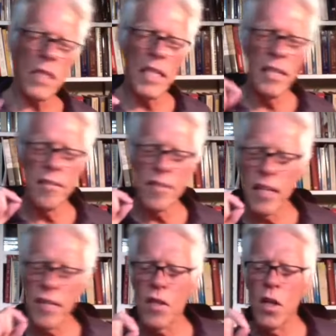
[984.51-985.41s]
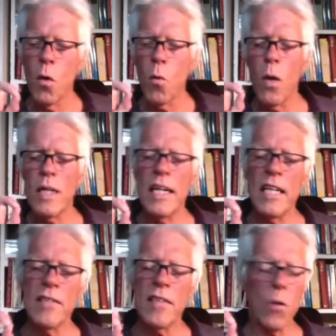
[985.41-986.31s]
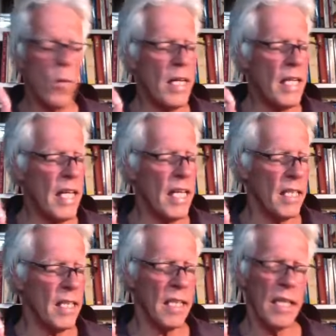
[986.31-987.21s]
he says what it is that we need.